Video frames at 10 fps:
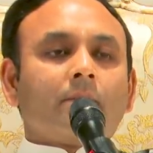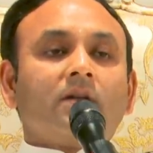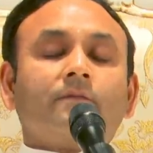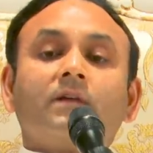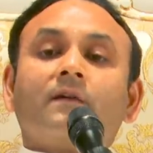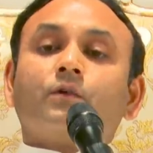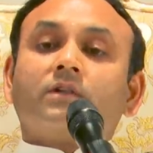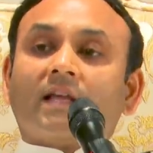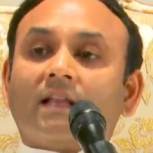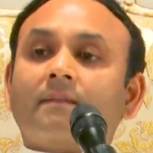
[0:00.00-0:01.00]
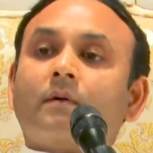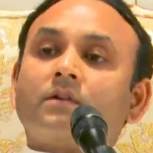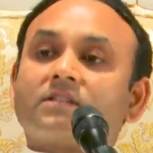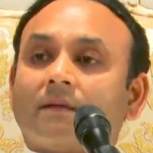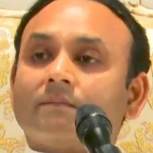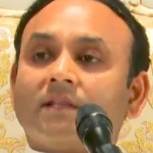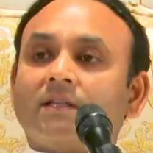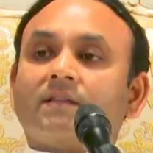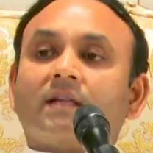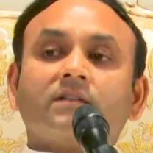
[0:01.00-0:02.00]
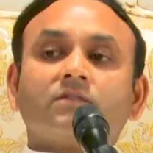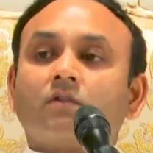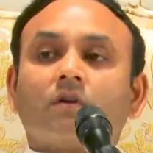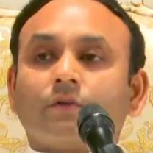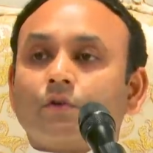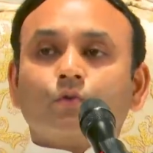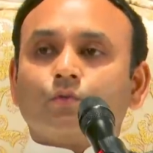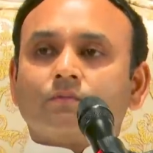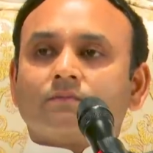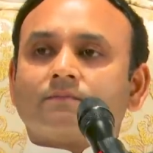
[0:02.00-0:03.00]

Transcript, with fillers: But if you have to tell about something that is not you,